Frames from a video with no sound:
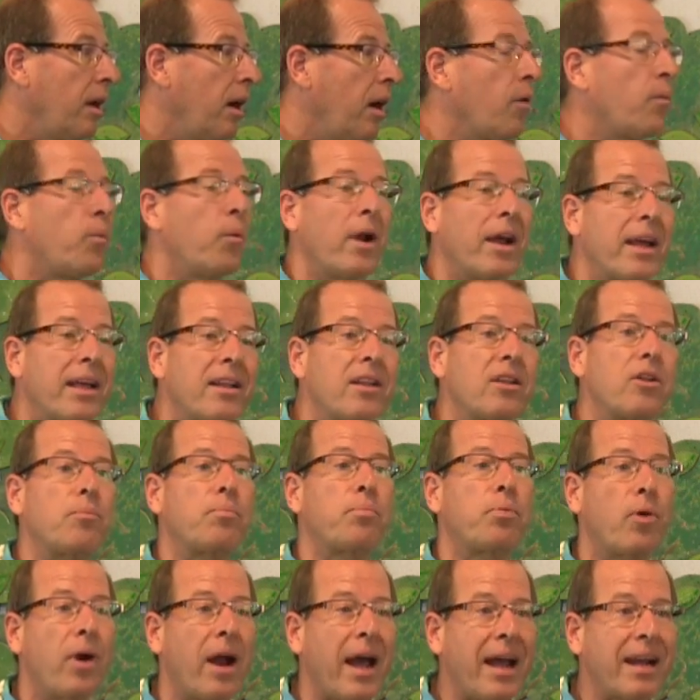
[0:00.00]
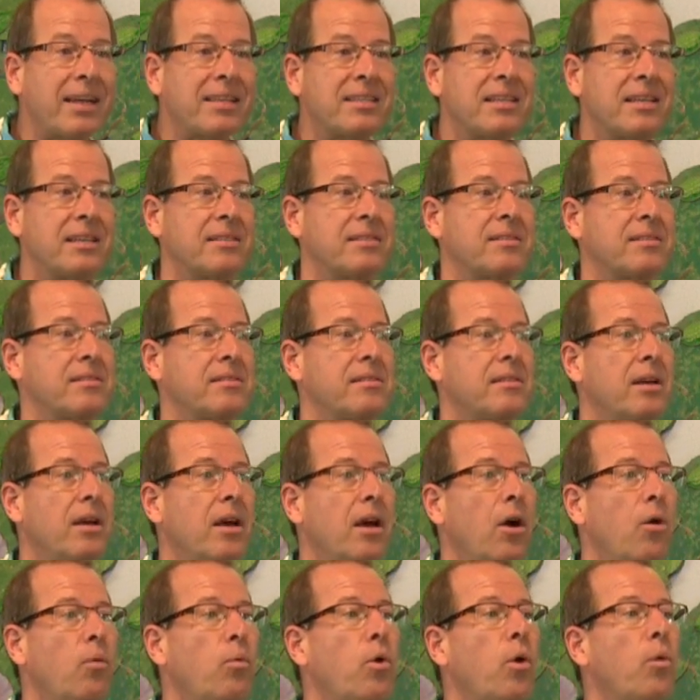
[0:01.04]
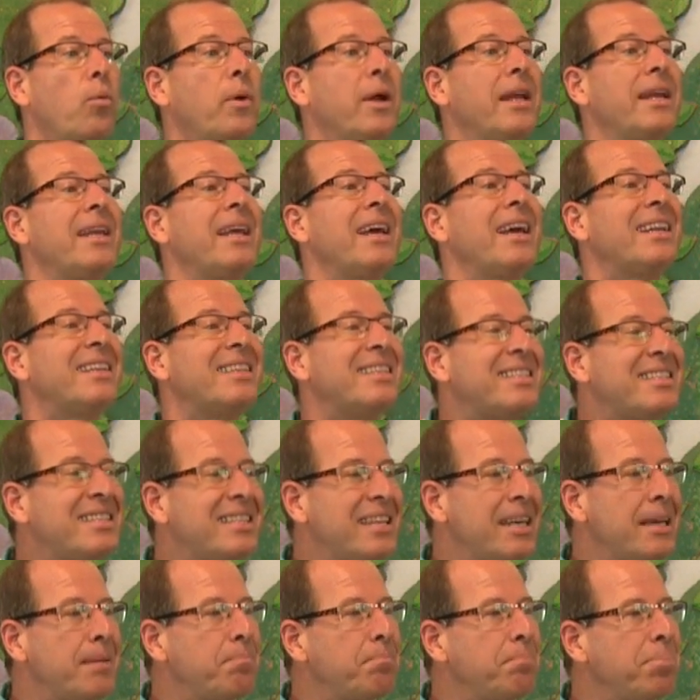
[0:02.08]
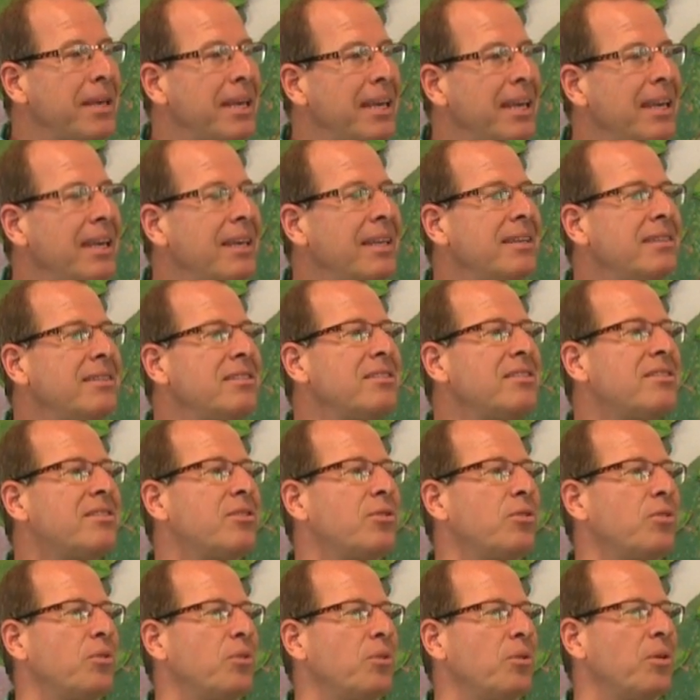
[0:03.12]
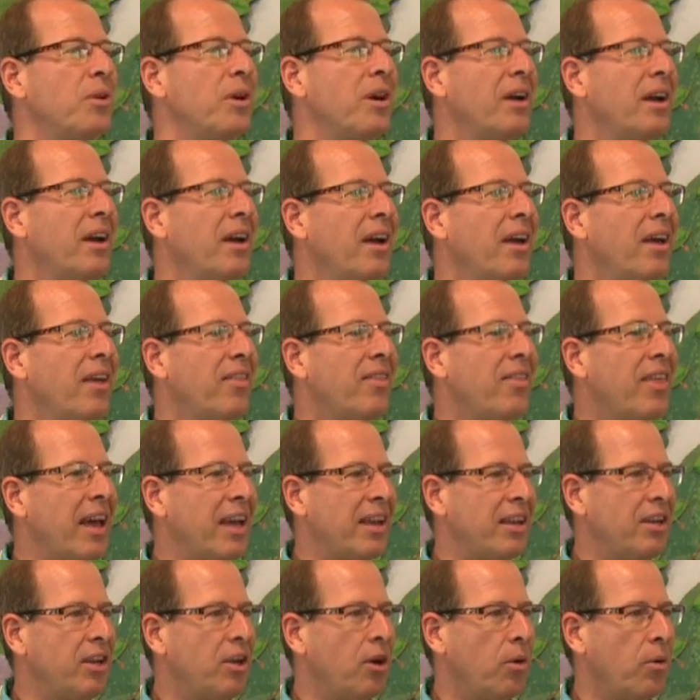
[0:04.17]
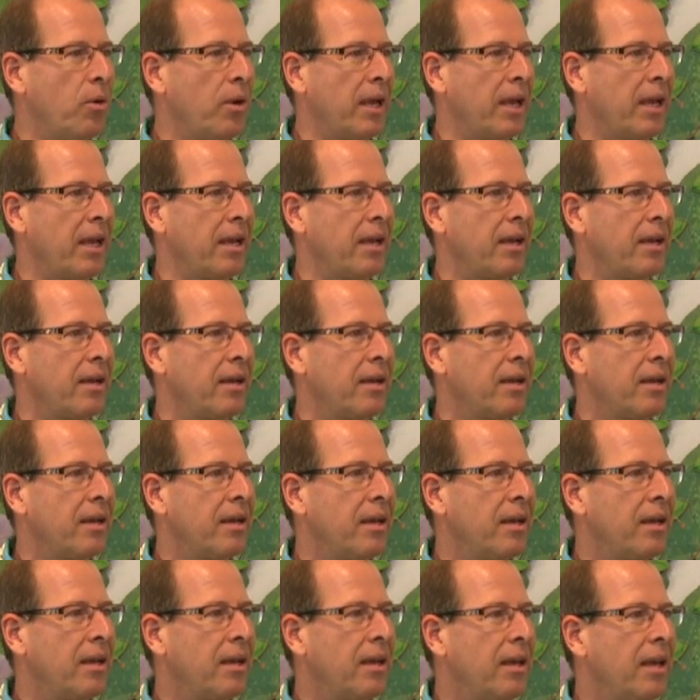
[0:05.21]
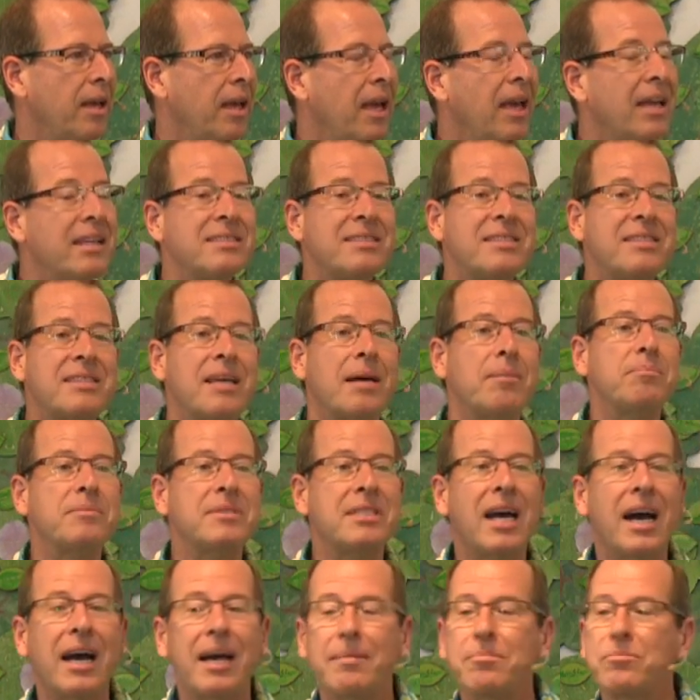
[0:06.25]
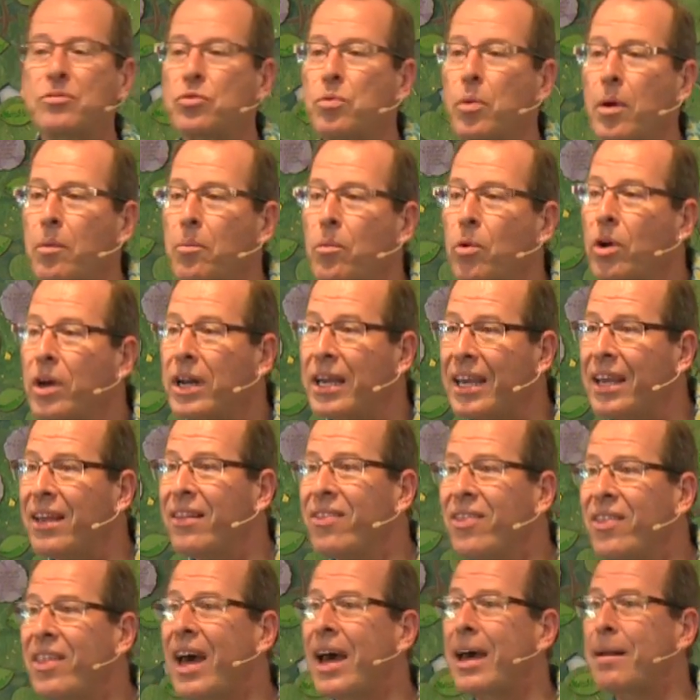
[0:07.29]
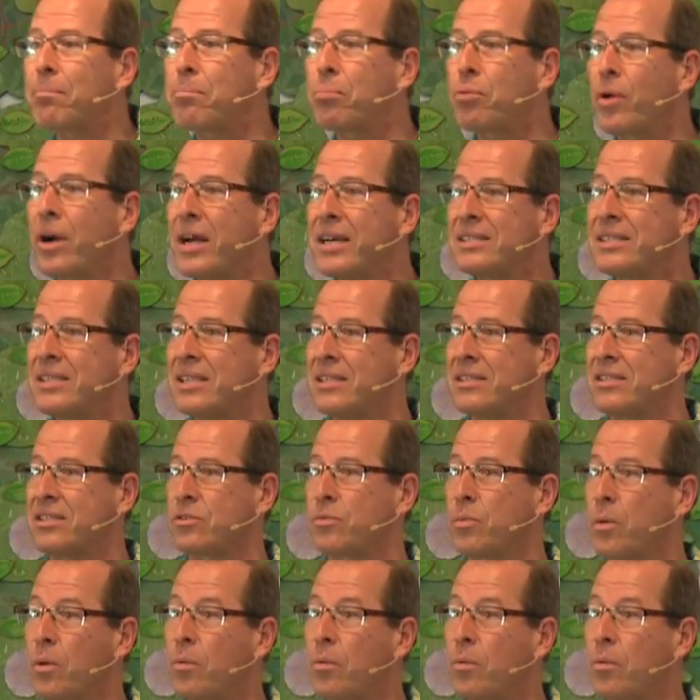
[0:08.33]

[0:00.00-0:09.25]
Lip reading: A regular practice where we dip into that knowing. And sometimes when we're in that presence,